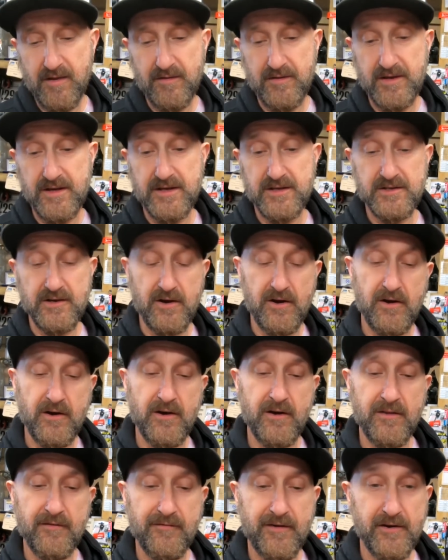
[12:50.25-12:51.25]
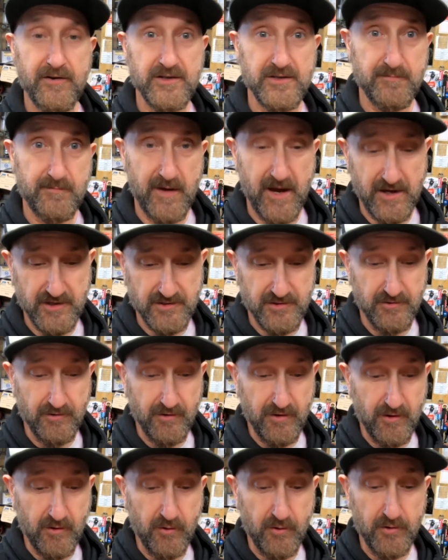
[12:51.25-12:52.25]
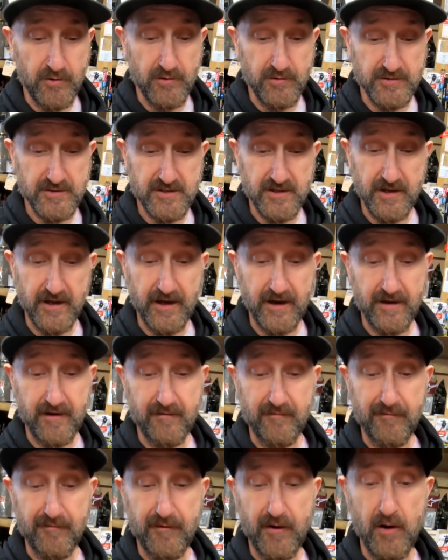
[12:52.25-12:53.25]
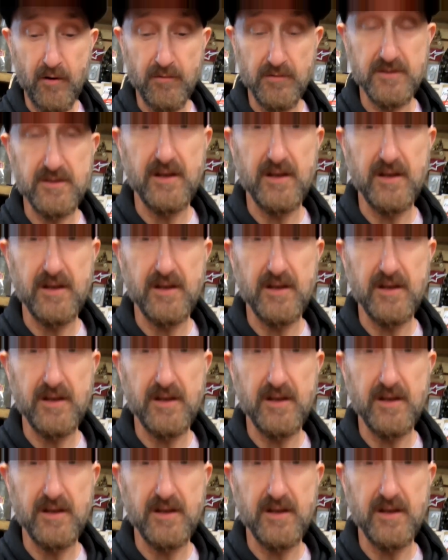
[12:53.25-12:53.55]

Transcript: these are the very special oil slick Volt